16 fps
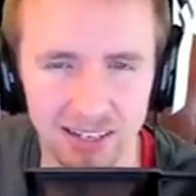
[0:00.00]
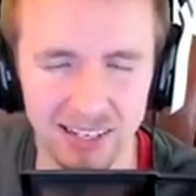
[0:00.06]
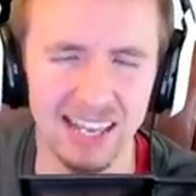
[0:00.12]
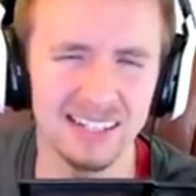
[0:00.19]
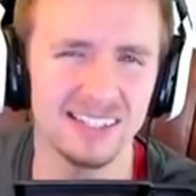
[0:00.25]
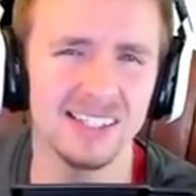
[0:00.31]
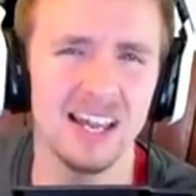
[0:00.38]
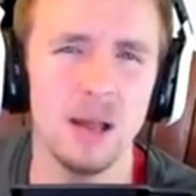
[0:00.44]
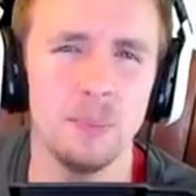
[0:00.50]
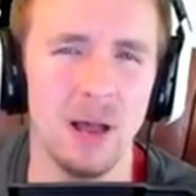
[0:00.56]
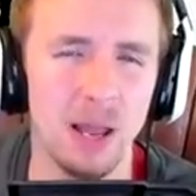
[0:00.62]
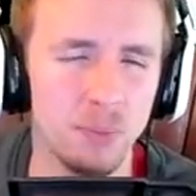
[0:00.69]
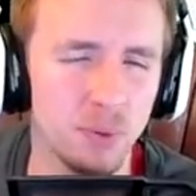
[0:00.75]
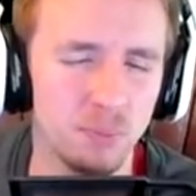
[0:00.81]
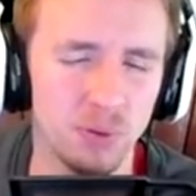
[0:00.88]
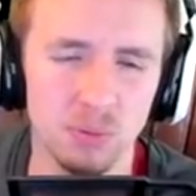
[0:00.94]
Next up, I
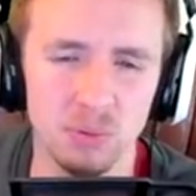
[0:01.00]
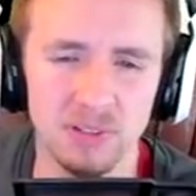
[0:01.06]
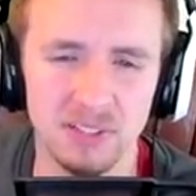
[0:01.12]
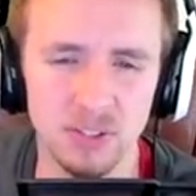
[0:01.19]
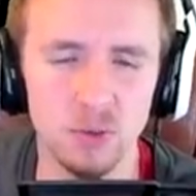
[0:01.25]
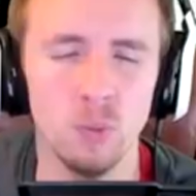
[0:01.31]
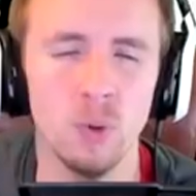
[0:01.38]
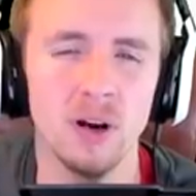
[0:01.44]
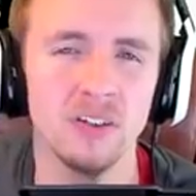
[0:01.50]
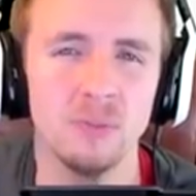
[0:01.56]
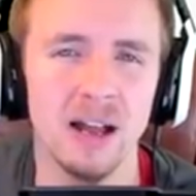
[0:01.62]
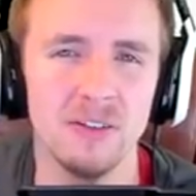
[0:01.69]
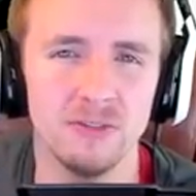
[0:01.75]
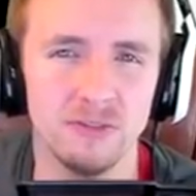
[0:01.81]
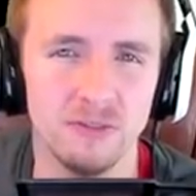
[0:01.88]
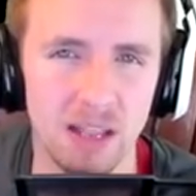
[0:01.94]
would probably do one of
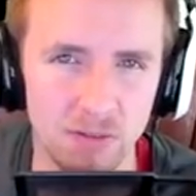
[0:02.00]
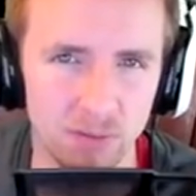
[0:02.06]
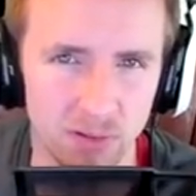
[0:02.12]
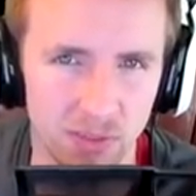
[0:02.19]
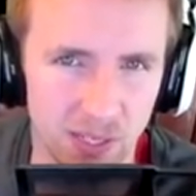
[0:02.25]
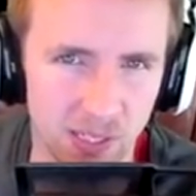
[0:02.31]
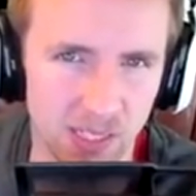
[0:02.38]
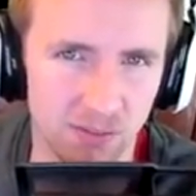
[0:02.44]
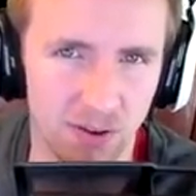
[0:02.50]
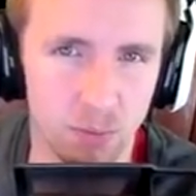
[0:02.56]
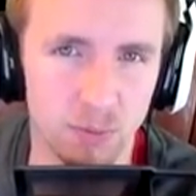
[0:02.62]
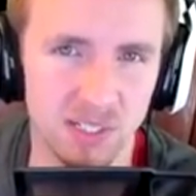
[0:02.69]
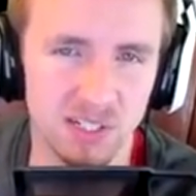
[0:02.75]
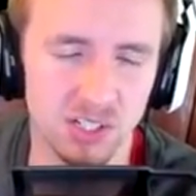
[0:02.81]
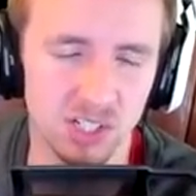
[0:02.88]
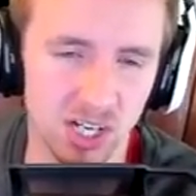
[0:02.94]
my favorite things if I
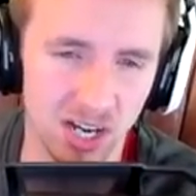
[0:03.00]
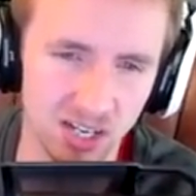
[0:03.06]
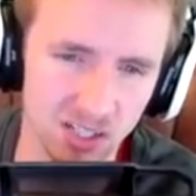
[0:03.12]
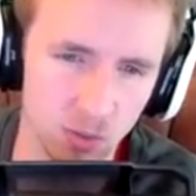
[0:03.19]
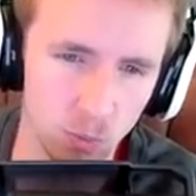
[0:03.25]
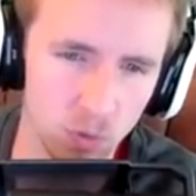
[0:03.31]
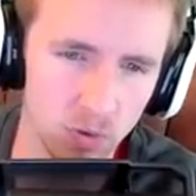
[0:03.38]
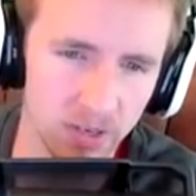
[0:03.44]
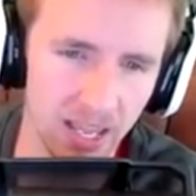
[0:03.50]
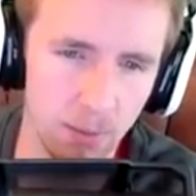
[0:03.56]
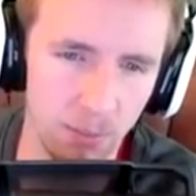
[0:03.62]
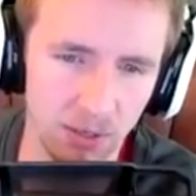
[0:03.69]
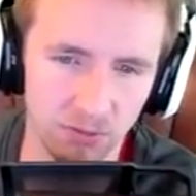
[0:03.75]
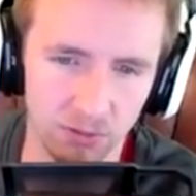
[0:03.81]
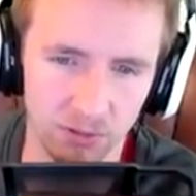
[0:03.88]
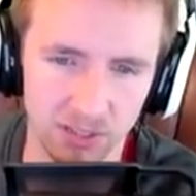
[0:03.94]
was in charge of
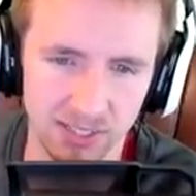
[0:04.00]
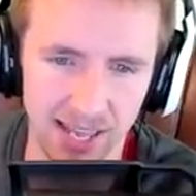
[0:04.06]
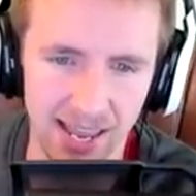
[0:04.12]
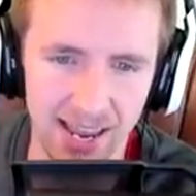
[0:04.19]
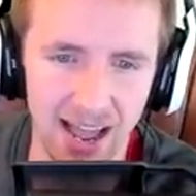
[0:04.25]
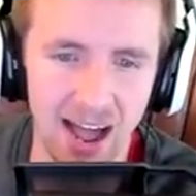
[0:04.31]
Wargaming for a day.